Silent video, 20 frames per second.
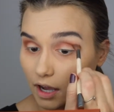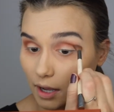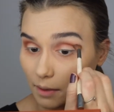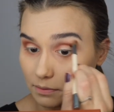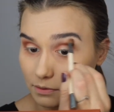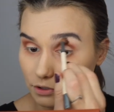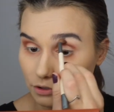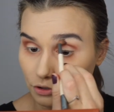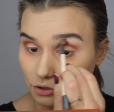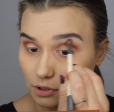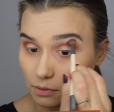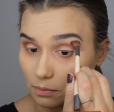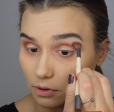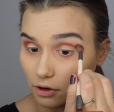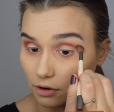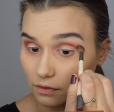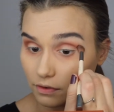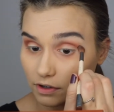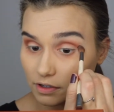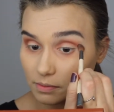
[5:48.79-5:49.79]
absolutely
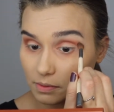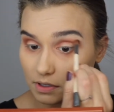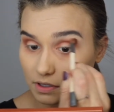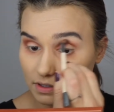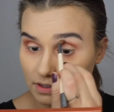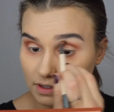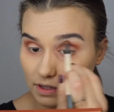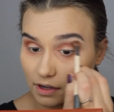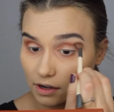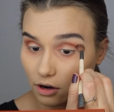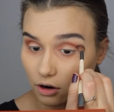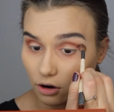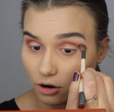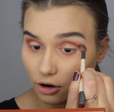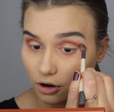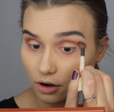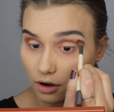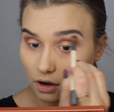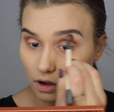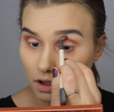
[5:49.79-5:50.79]
perfect because they
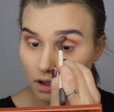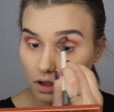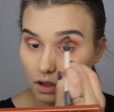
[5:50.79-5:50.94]
are